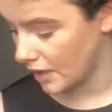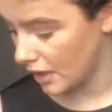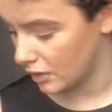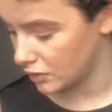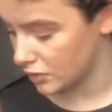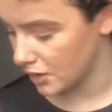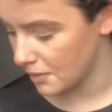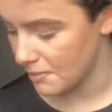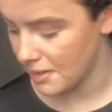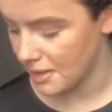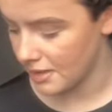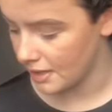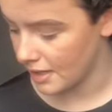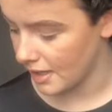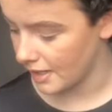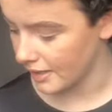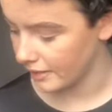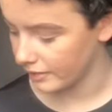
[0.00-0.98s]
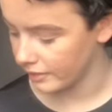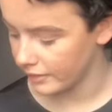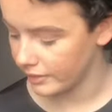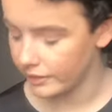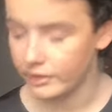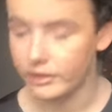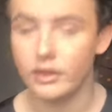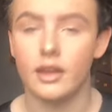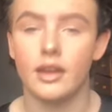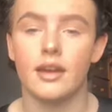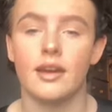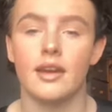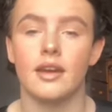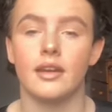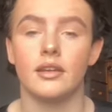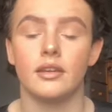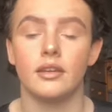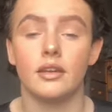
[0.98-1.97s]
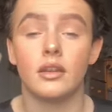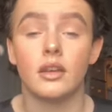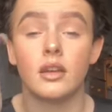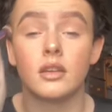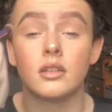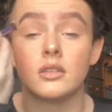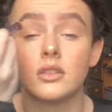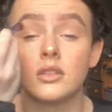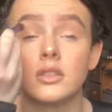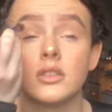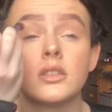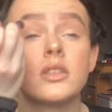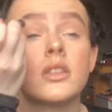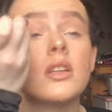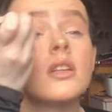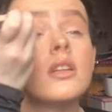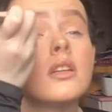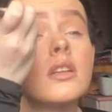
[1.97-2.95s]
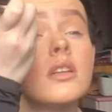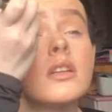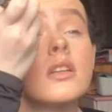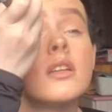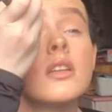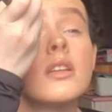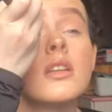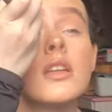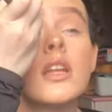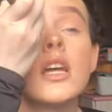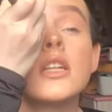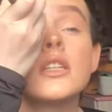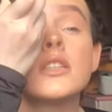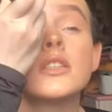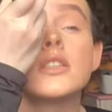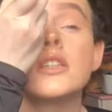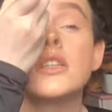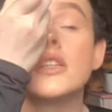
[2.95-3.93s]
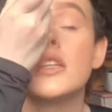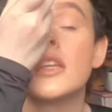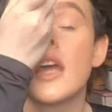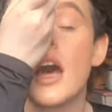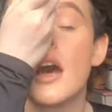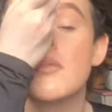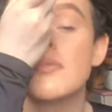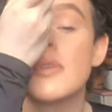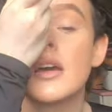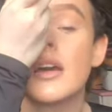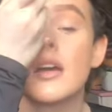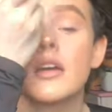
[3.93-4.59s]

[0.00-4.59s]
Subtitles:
I'll dip it in the highlight and I'll just literally dab it.